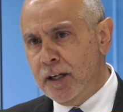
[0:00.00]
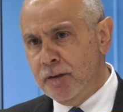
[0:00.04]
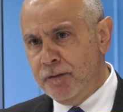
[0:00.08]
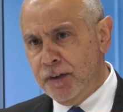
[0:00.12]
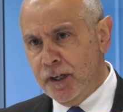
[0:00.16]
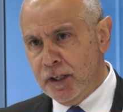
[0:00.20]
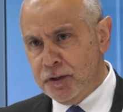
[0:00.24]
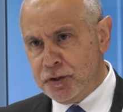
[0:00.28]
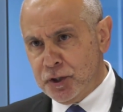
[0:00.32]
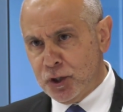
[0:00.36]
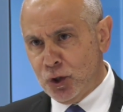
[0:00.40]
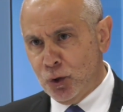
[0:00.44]
a
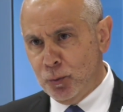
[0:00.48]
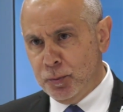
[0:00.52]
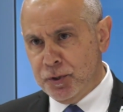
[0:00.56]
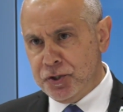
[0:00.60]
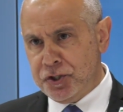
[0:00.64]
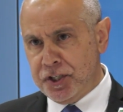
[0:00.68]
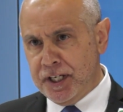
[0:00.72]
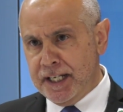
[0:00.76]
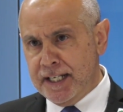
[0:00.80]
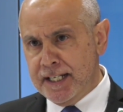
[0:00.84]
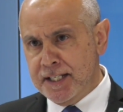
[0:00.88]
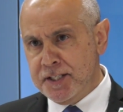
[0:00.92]
vertical
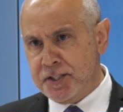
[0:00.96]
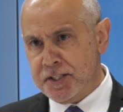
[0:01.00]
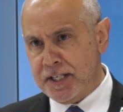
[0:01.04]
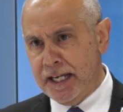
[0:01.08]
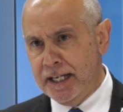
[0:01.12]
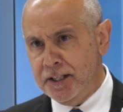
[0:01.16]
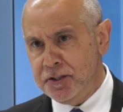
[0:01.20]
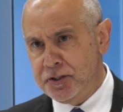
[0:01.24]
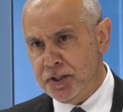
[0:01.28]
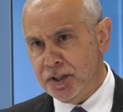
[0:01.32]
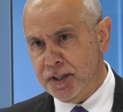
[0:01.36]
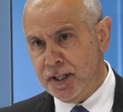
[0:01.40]
machining
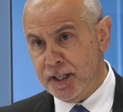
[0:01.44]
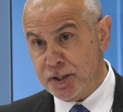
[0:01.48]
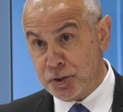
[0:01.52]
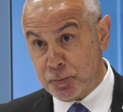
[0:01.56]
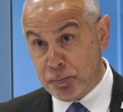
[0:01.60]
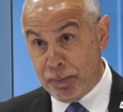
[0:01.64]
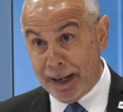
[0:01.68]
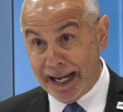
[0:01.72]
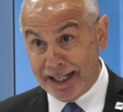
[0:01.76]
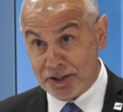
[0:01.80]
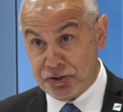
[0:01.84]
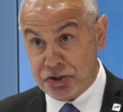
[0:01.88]
centre that's
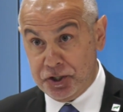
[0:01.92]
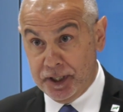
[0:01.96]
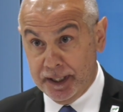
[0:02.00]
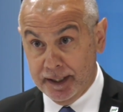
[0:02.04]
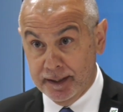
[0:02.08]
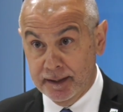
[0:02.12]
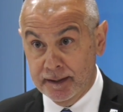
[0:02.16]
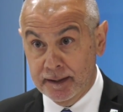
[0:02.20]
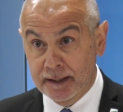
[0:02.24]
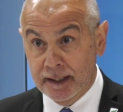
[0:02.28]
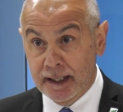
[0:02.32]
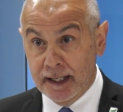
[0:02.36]

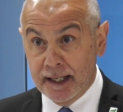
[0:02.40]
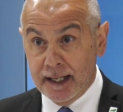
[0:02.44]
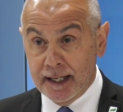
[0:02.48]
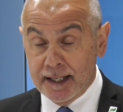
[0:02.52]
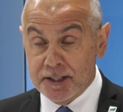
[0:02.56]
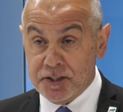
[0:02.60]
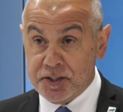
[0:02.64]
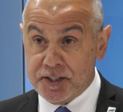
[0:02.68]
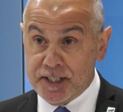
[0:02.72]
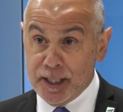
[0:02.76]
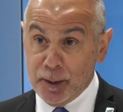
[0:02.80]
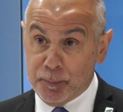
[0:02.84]
batching,
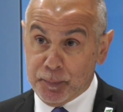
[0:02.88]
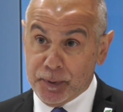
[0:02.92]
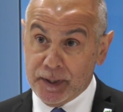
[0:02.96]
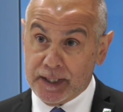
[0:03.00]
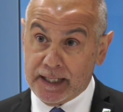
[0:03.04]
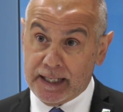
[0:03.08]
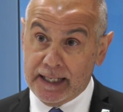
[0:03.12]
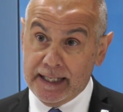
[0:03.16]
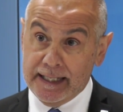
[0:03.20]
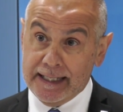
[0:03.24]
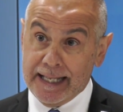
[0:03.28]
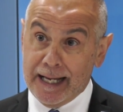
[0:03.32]

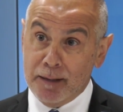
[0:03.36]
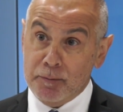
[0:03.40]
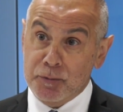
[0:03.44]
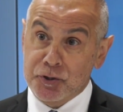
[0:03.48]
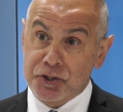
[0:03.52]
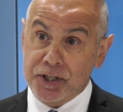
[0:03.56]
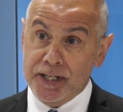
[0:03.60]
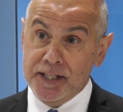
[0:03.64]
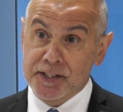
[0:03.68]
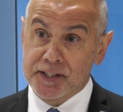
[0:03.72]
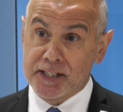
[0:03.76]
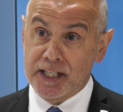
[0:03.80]
typically that
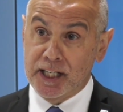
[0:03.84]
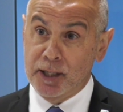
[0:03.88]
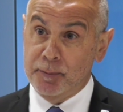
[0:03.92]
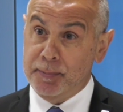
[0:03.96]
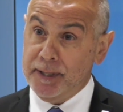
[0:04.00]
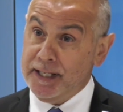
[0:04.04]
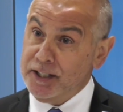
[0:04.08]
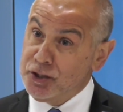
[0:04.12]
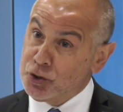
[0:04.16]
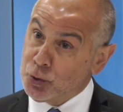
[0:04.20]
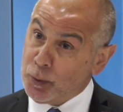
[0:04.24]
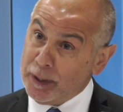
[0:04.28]
machine is going to
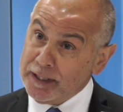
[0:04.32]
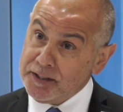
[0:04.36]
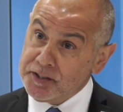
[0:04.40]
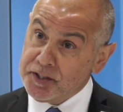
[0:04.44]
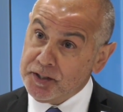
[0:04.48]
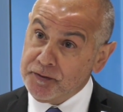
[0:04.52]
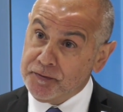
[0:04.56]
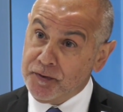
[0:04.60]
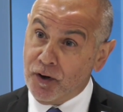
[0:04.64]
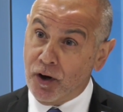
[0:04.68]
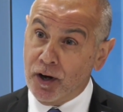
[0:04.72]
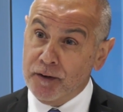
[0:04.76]
be
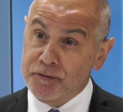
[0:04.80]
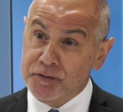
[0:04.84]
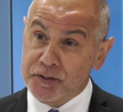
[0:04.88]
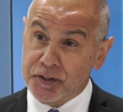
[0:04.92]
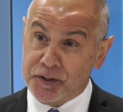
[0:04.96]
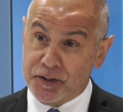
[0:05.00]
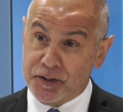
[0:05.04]
25 to